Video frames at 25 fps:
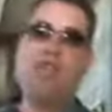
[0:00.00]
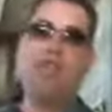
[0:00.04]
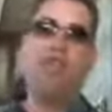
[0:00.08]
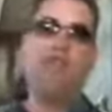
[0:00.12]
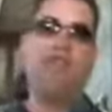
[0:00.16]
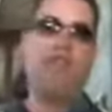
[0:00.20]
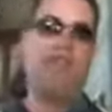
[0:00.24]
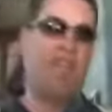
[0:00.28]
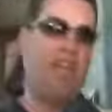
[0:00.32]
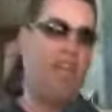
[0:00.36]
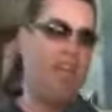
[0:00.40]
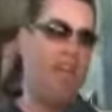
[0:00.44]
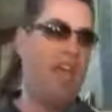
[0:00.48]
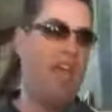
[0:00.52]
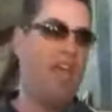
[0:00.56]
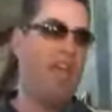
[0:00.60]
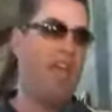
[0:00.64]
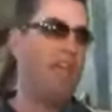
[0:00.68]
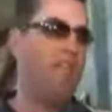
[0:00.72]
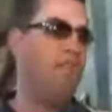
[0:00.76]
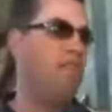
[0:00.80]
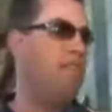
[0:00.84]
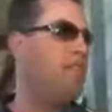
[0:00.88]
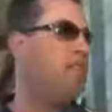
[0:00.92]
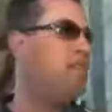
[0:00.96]
through the gate.
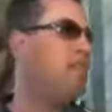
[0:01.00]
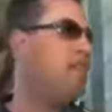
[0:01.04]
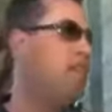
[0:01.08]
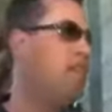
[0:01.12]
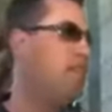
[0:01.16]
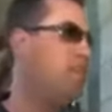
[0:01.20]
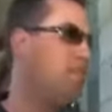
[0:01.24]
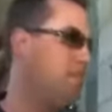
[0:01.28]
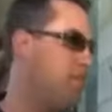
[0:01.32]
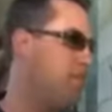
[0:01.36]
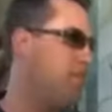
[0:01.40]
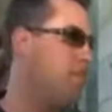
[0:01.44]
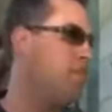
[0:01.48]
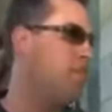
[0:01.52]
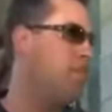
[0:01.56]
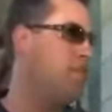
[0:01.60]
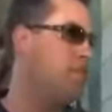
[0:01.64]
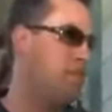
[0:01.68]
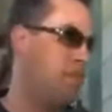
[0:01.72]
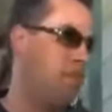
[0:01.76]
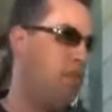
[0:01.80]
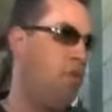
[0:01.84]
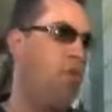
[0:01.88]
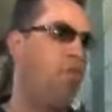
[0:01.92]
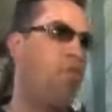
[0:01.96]
You know,
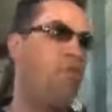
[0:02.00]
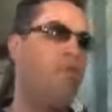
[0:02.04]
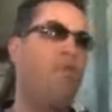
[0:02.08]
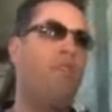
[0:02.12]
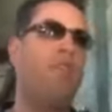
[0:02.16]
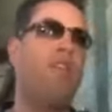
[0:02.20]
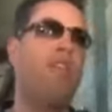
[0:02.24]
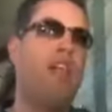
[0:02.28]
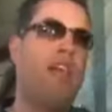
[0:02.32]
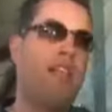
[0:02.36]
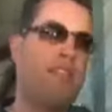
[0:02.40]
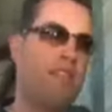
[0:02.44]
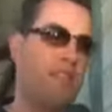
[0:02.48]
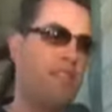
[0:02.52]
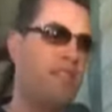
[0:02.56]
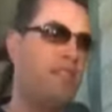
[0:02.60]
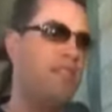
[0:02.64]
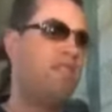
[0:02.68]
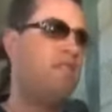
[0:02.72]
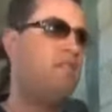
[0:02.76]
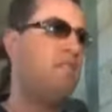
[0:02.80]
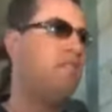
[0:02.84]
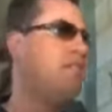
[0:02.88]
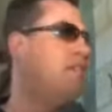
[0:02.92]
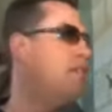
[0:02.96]
go through her
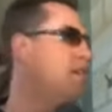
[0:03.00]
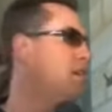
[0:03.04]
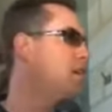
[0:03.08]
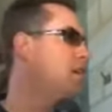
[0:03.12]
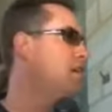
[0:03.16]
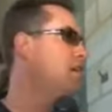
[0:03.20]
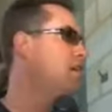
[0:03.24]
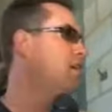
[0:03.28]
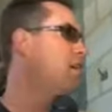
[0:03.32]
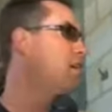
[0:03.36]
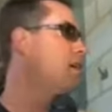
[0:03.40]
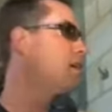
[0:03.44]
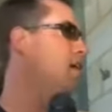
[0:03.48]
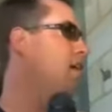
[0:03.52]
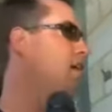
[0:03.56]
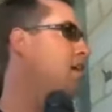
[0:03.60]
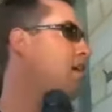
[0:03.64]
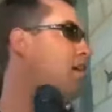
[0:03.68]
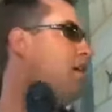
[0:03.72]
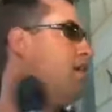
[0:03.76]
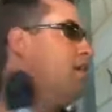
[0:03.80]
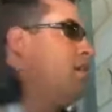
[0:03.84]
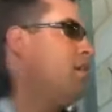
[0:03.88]
lessons. Uh,